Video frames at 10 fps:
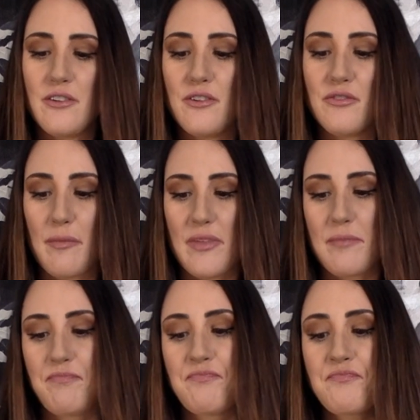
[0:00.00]
to do
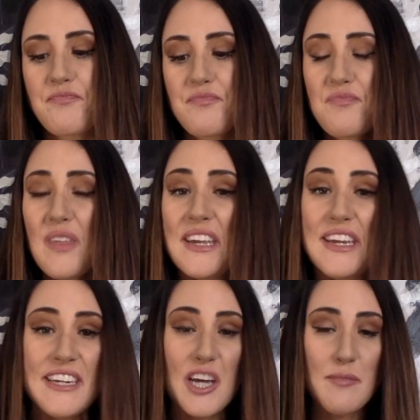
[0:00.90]
something.
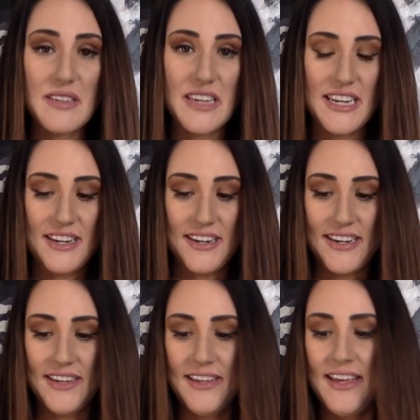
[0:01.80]
In comes
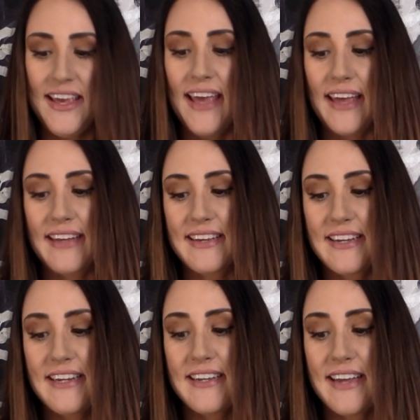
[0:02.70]
Kennedy. And
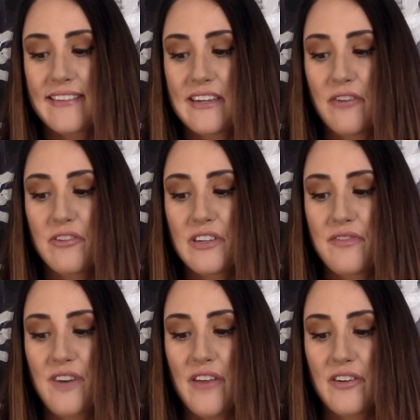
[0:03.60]
Kennedy has an elderly
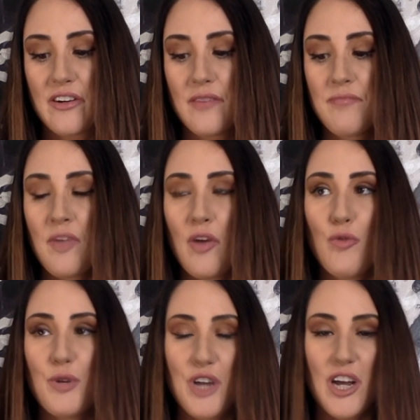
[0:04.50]
father
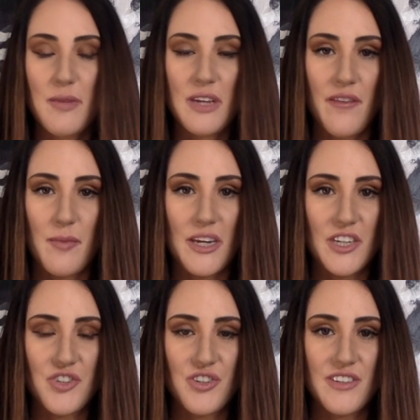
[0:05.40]
who would not have been covered by
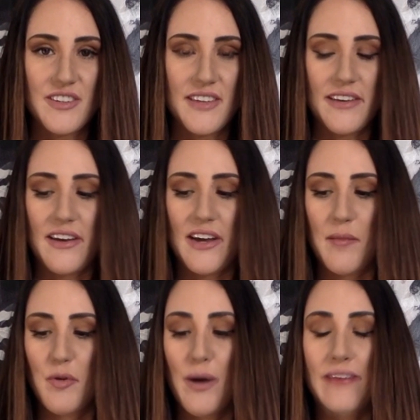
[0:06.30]
insurance at that
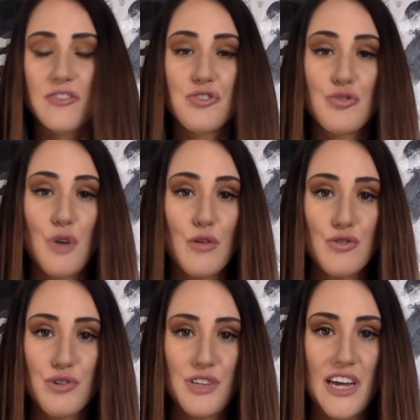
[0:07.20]
time, who has a stroke
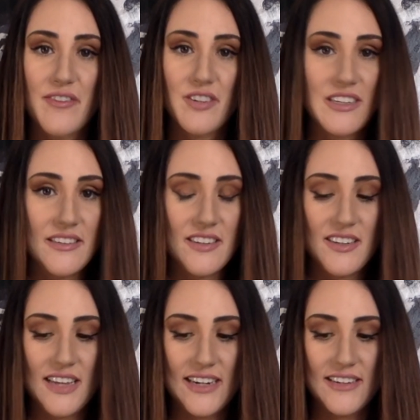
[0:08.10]
shortly after he's
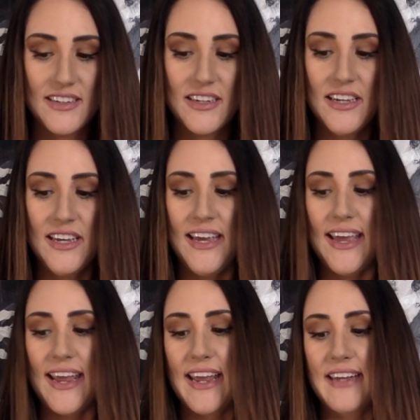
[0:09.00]
elected.
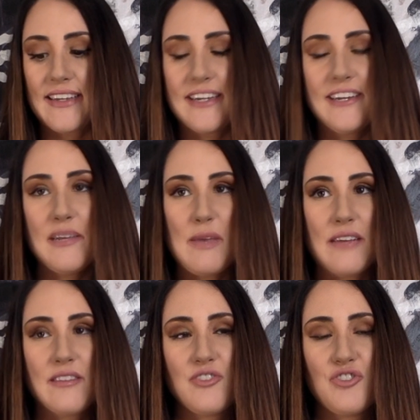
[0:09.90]
And Kennedy
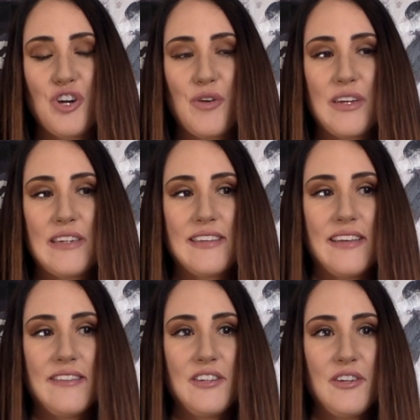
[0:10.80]
makes this joke and he
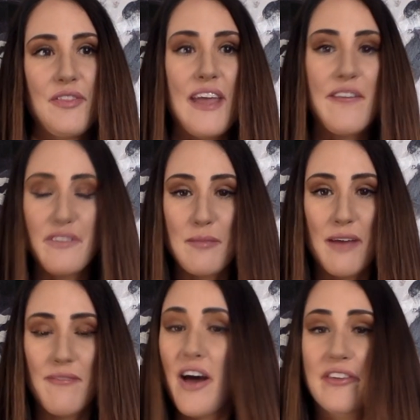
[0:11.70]
says, thankfully
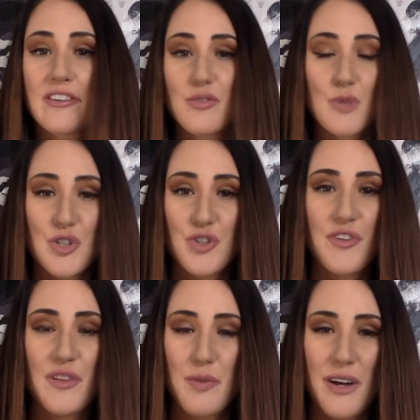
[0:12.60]
my father is richer
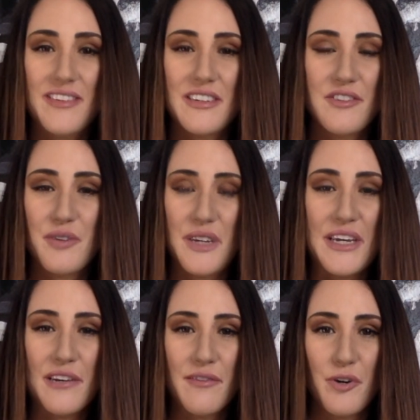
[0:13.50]
than the president so he
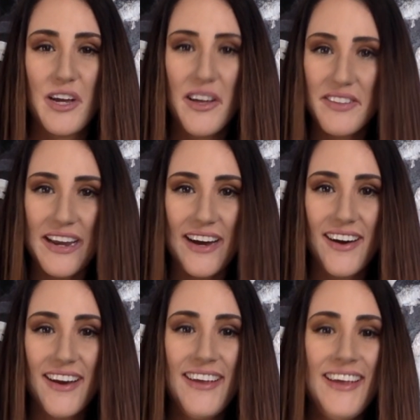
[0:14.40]
can afford health care.